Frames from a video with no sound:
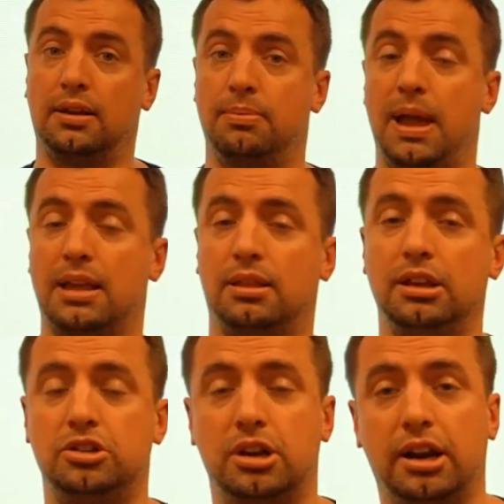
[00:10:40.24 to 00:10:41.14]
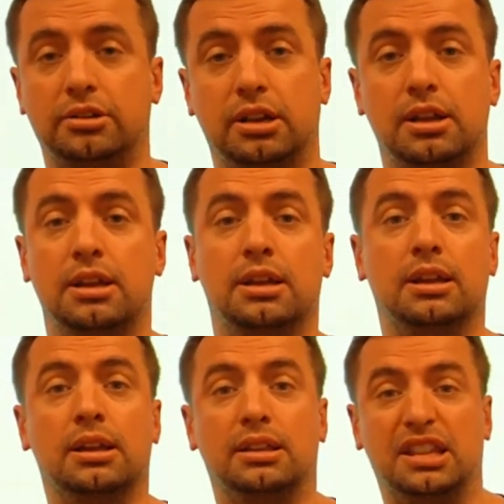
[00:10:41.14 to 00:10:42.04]
Math Legionnaires,
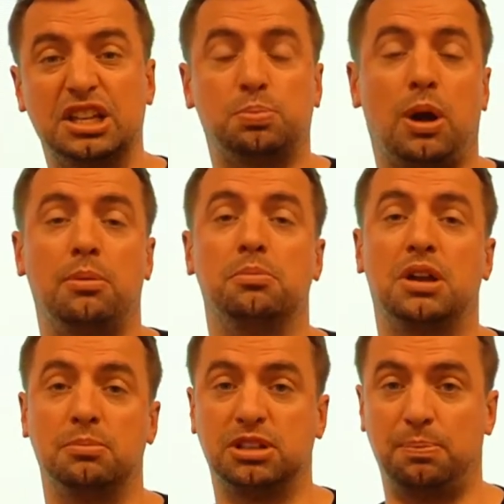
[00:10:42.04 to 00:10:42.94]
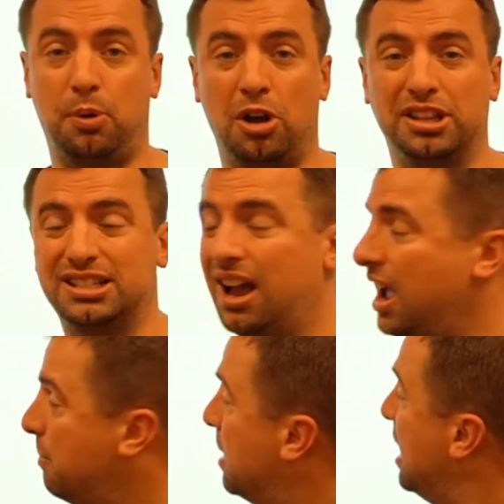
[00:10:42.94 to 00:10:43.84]
this problem comes up all the
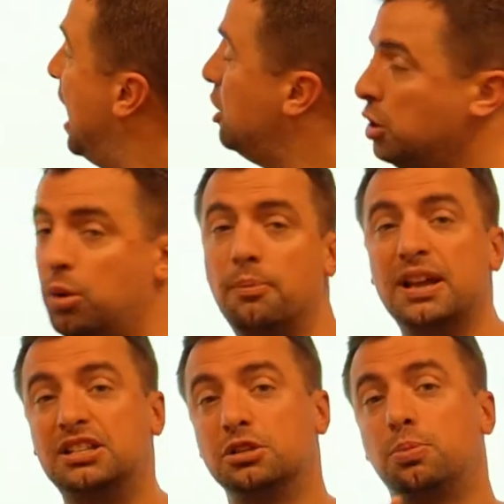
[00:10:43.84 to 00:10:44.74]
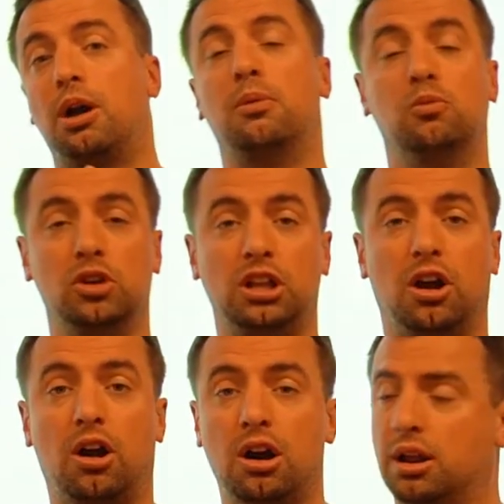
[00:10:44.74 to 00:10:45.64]
time. And you know what makes this problem really
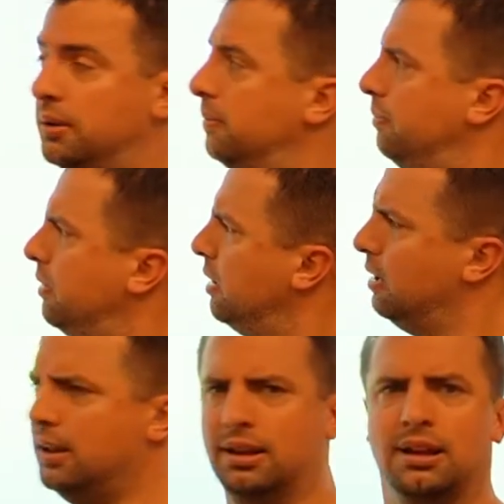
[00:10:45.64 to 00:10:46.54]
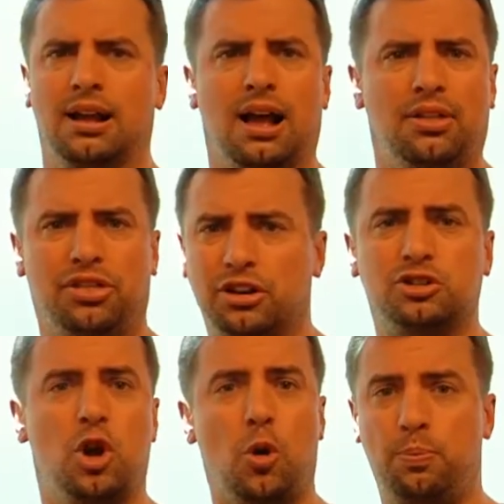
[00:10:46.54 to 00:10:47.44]
hard? There's
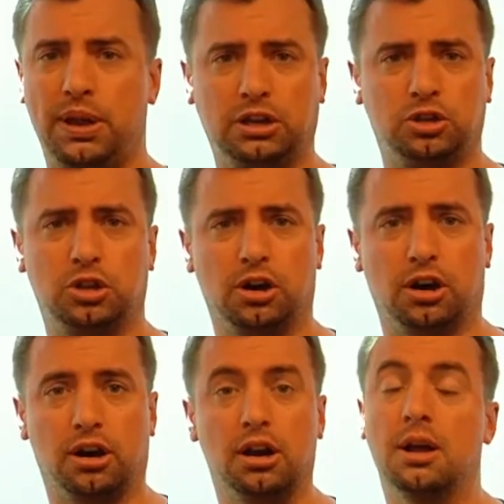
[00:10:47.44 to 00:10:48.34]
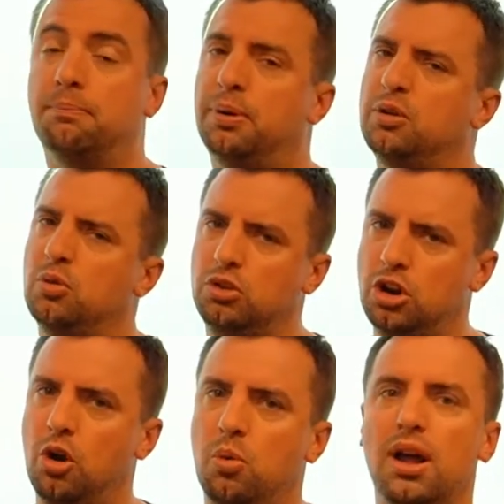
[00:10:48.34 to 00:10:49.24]
no picture. But you
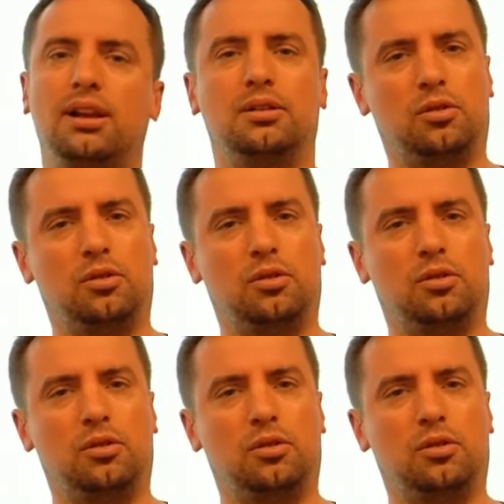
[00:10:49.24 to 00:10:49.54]
know what?